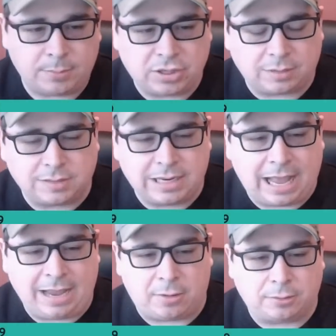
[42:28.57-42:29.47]
Michelle C.
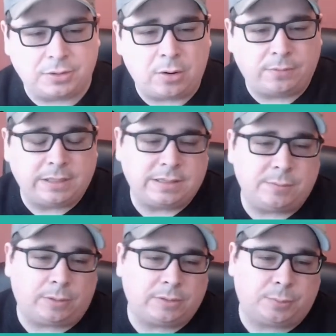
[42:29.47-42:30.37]
Hi Hoeg. Do you know if Disney
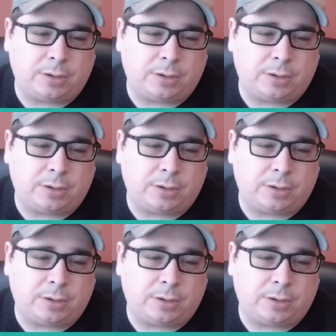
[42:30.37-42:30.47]
World is